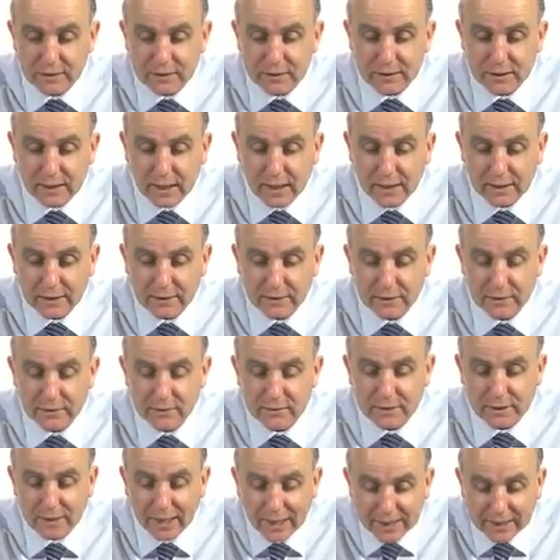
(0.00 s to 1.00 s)
can start to
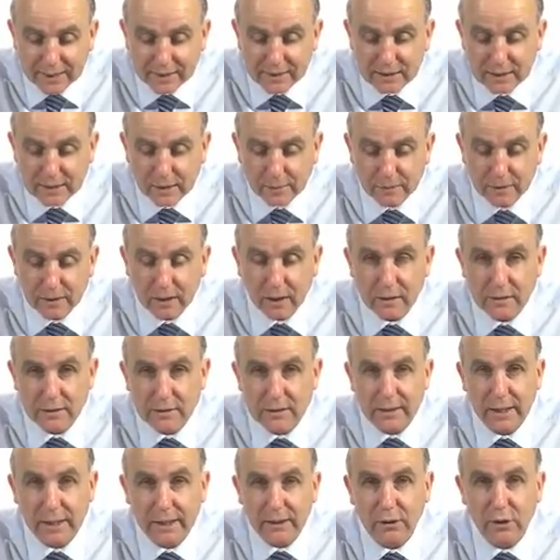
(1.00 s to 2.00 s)
take some of
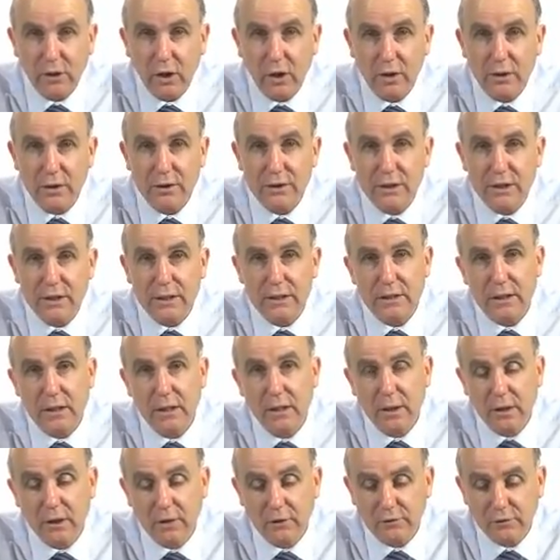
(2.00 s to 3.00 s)
those technologies
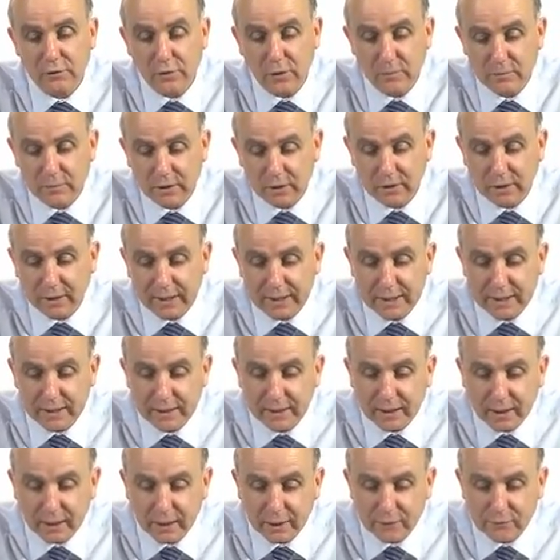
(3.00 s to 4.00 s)
from the
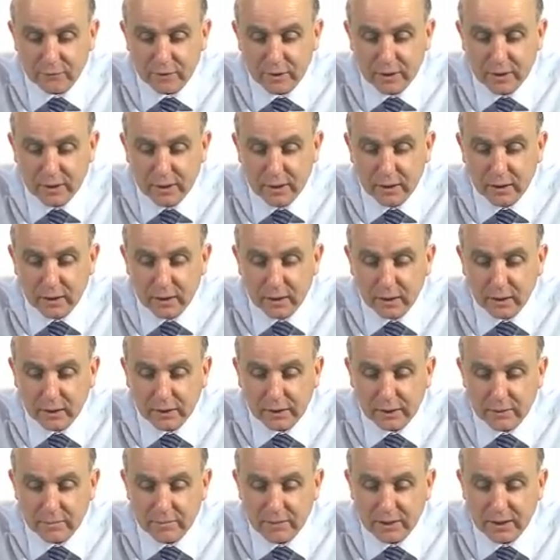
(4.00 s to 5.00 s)
leading country,
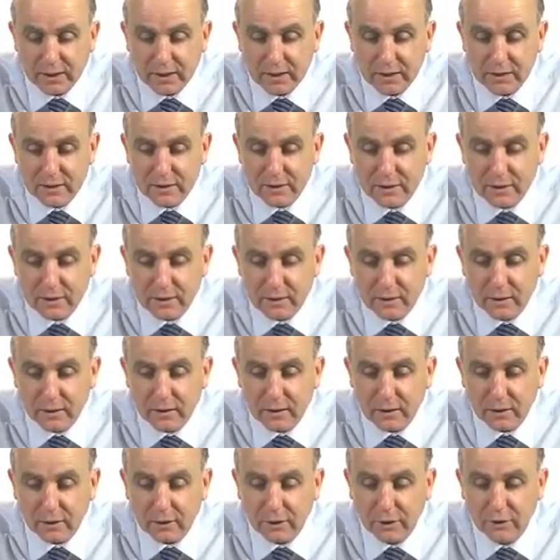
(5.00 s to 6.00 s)
can begin to
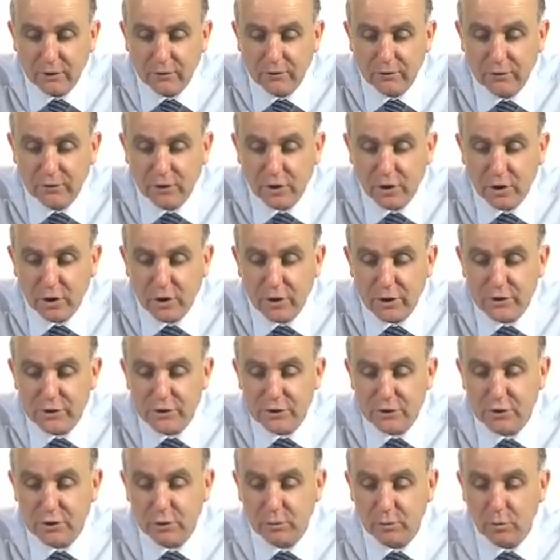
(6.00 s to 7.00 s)

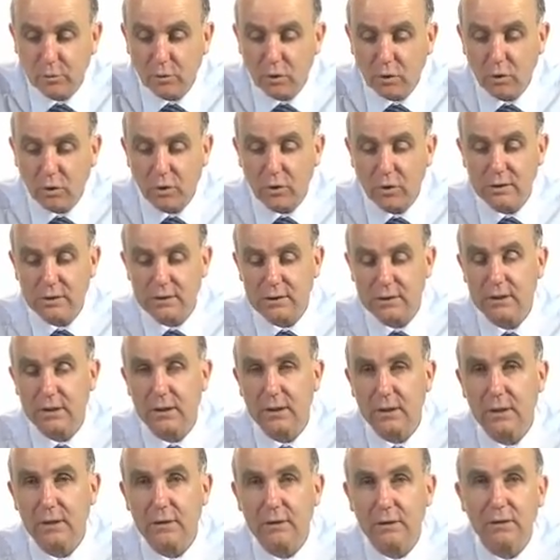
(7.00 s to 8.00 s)
converge towards
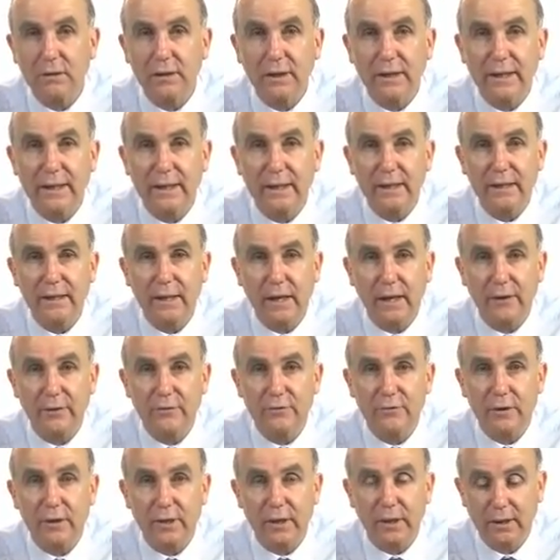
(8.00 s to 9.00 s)
the leading
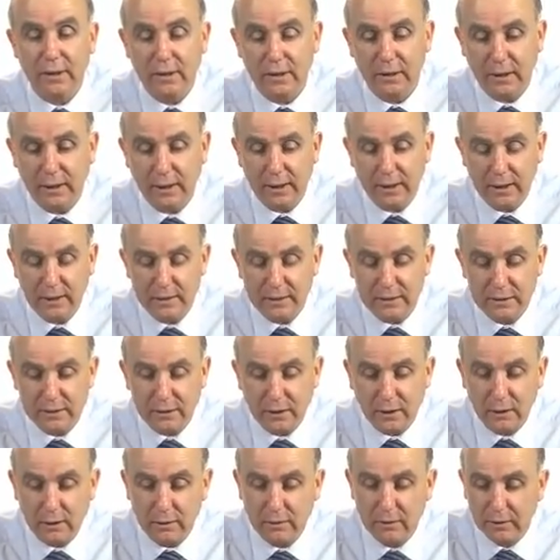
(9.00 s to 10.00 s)
country. And
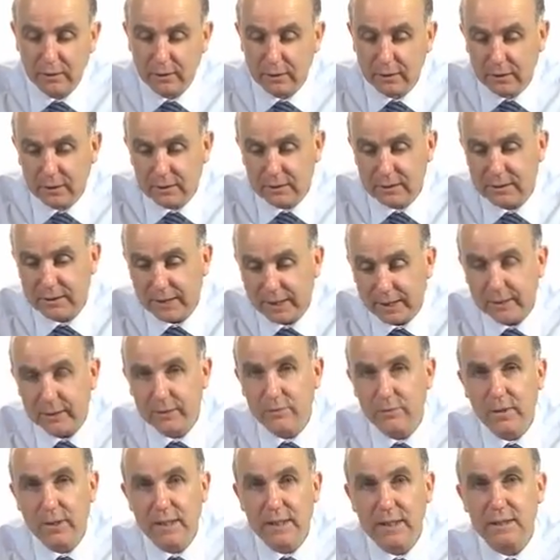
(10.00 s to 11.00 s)
so,
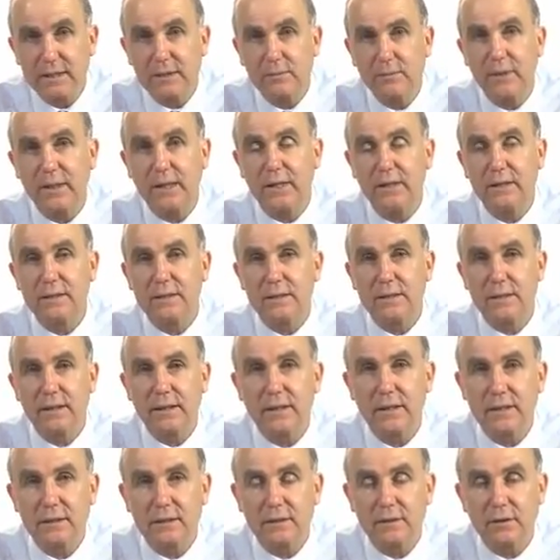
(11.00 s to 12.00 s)
second reason we can
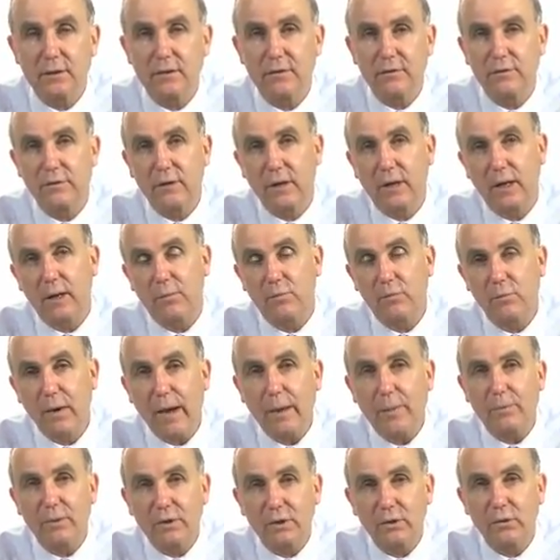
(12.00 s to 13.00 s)
see sort of
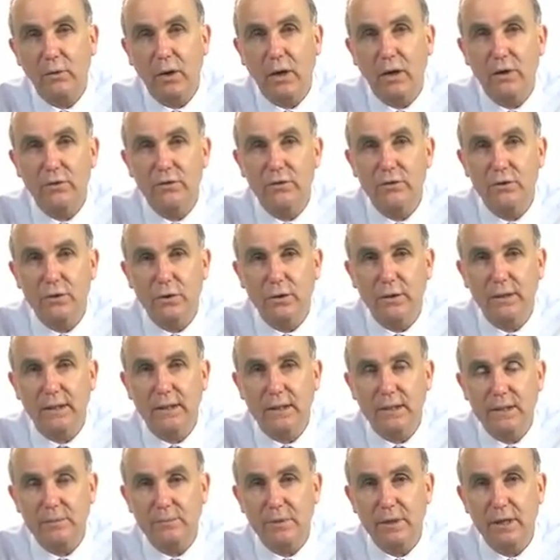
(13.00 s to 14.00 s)
rapid growth
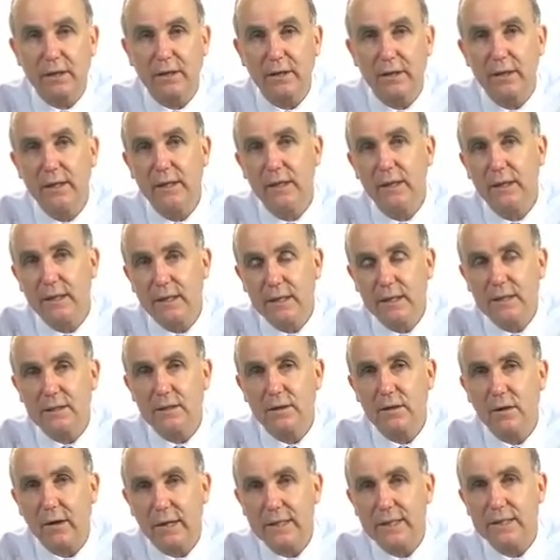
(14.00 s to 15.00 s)
during this period is
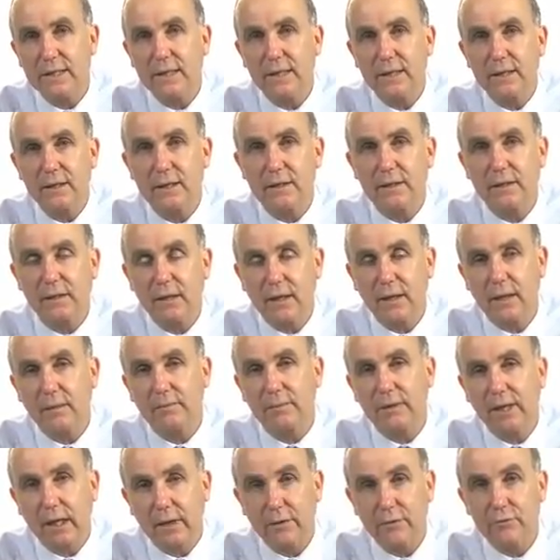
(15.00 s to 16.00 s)
the idea
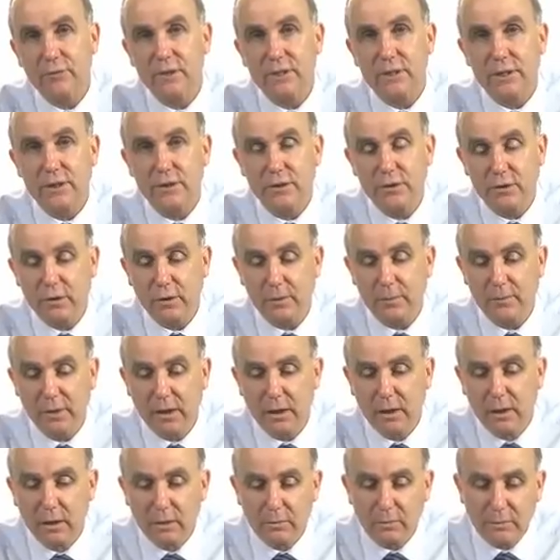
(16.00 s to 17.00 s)
that countries in Europe
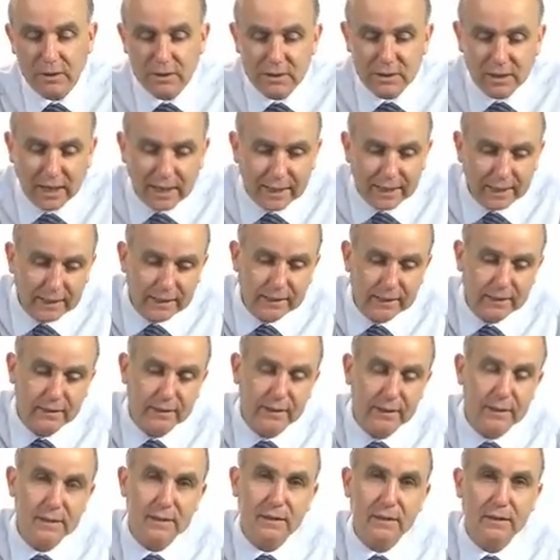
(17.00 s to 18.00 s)
were taking
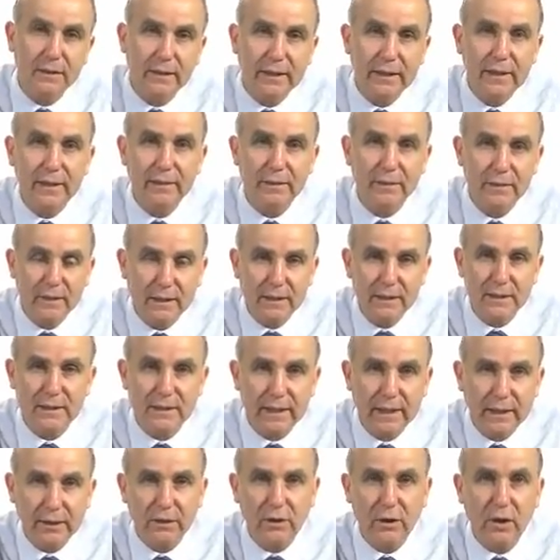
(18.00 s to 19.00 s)
these
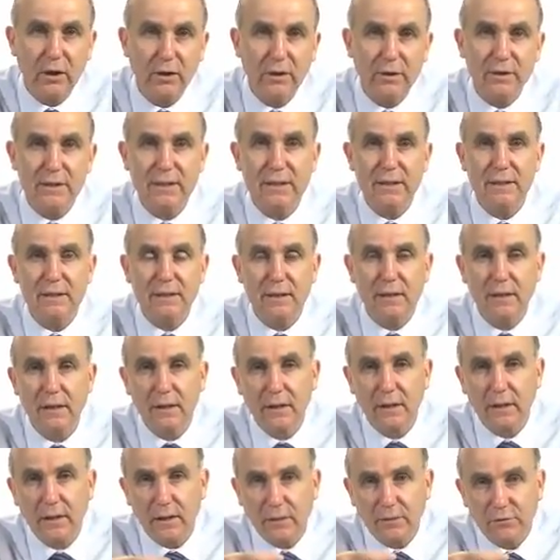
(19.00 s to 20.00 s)
technologies
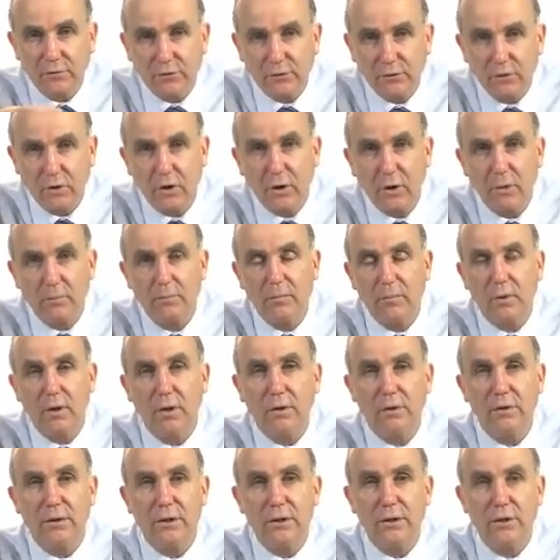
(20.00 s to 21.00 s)
from
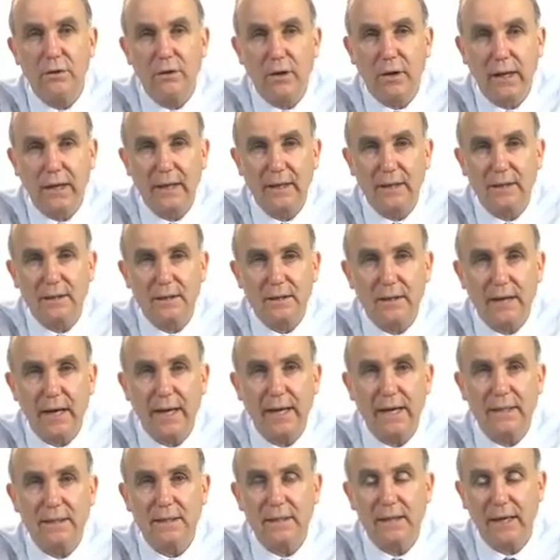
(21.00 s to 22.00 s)
the United
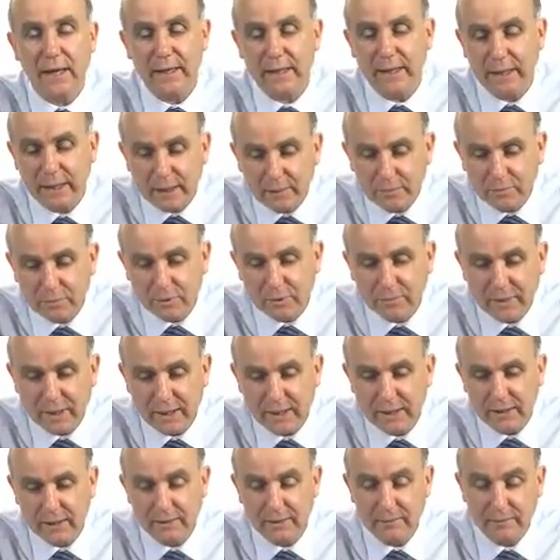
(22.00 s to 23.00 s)
States and
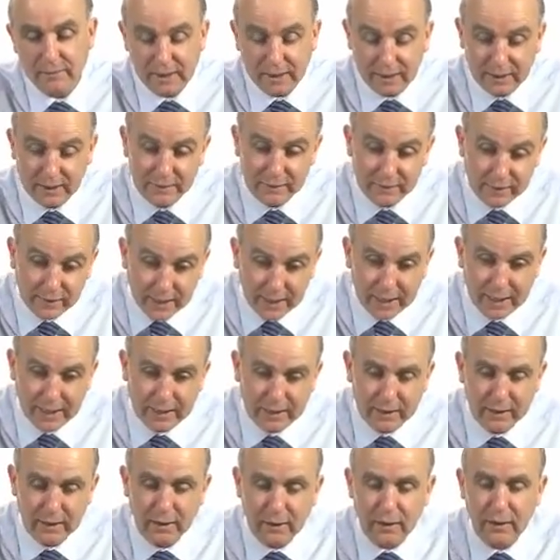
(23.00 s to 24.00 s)
implementing them in
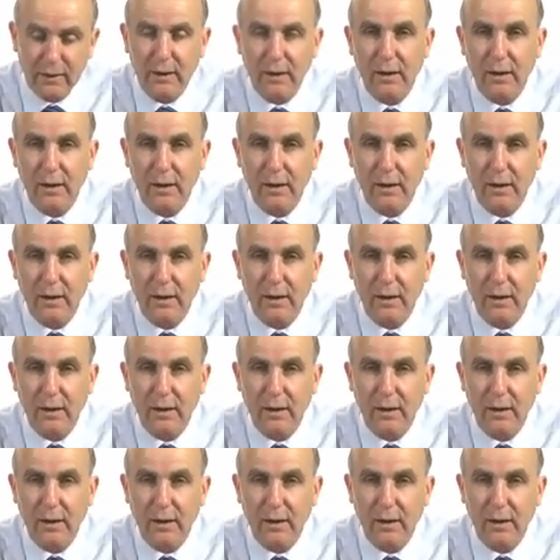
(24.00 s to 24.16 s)
their